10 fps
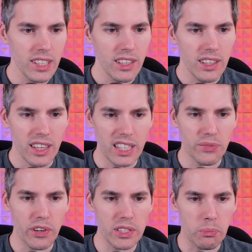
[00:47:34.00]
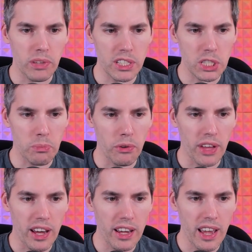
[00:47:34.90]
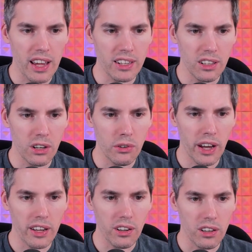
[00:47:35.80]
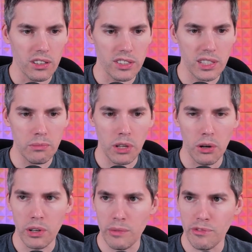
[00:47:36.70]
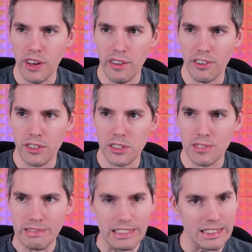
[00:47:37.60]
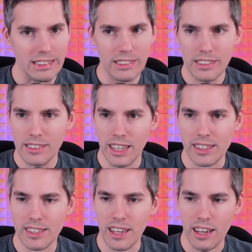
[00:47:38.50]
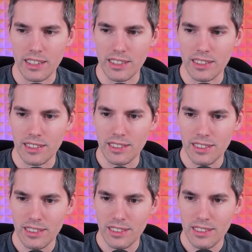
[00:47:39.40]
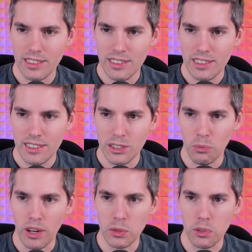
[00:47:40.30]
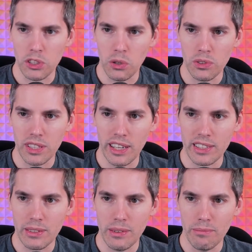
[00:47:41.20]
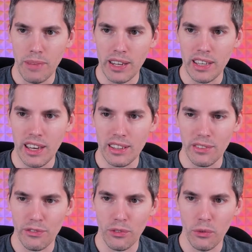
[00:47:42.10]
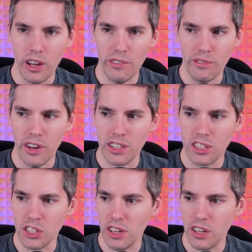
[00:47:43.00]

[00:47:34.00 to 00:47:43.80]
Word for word: He has friends in places both high and low, and all seem to owe him favors. That sucks. Some wise word. Don't let money get in the way of friends.